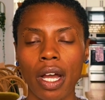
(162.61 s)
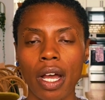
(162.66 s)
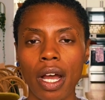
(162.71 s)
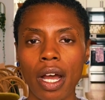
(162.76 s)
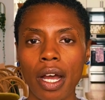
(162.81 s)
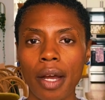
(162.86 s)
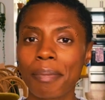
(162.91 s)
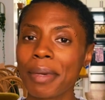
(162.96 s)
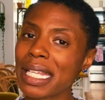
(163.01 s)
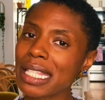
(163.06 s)

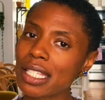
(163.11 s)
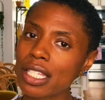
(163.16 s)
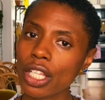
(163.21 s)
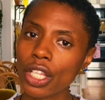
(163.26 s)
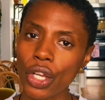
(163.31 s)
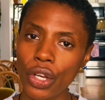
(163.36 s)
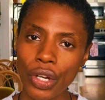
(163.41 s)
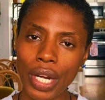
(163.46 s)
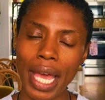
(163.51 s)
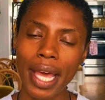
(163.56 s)
and to
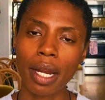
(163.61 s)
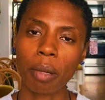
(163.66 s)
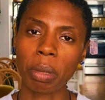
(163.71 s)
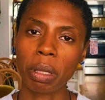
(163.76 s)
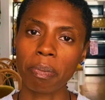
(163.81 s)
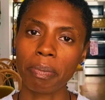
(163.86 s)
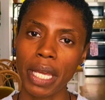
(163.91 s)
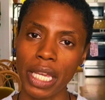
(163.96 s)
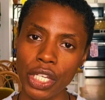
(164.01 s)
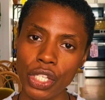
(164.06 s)
learn how to be
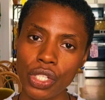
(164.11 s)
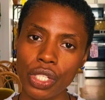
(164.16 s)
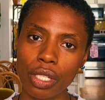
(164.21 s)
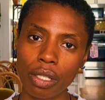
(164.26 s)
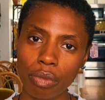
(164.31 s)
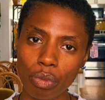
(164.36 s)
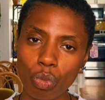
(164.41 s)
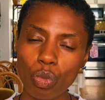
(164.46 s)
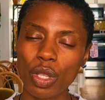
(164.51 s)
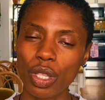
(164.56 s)
patient
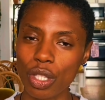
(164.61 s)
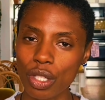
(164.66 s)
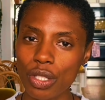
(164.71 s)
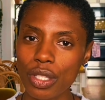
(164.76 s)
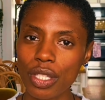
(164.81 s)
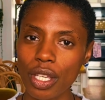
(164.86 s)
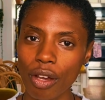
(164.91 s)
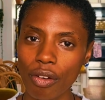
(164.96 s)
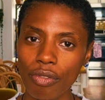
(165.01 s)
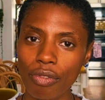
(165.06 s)
with
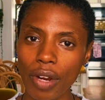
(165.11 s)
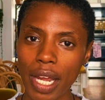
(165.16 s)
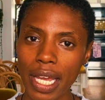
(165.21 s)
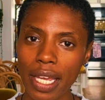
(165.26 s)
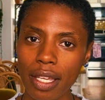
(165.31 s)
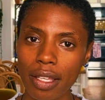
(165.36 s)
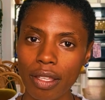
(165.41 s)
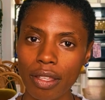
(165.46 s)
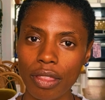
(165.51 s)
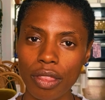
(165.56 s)
yourself,
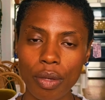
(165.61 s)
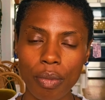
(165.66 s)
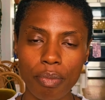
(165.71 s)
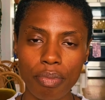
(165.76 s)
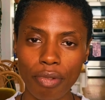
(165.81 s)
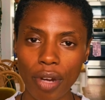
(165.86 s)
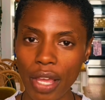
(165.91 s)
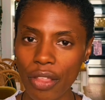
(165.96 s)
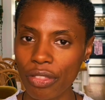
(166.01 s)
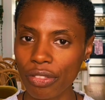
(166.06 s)
right? The
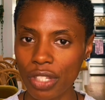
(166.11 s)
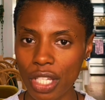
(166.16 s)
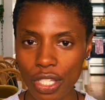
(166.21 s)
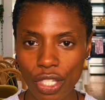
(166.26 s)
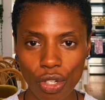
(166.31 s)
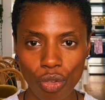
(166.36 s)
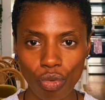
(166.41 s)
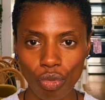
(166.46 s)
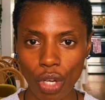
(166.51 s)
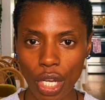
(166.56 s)
breath
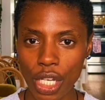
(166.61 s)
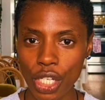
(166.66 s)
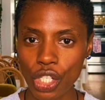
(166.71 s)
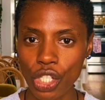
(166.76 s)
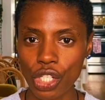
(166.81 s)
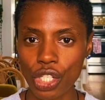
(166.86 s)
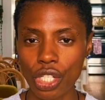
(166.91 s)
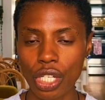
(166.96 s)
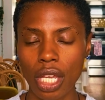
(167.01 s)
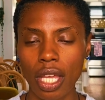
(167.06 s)
doesn't
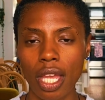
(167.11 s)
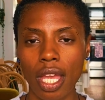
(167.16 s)
rush.